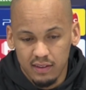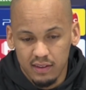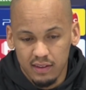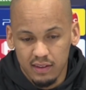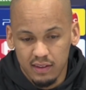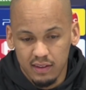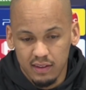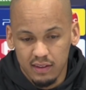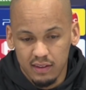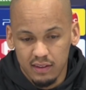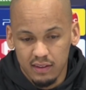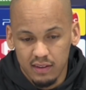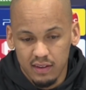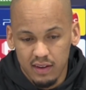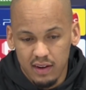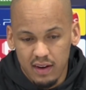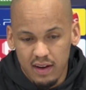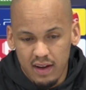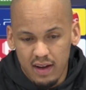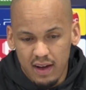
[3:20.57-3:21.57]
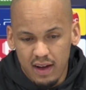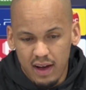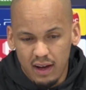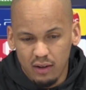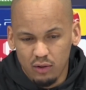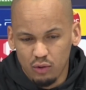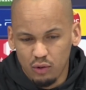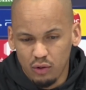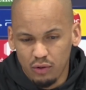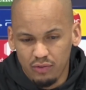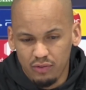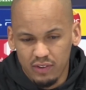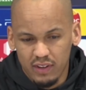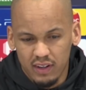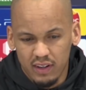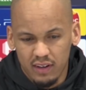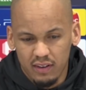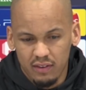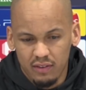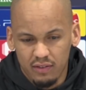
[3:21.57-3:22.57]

I don't know if they're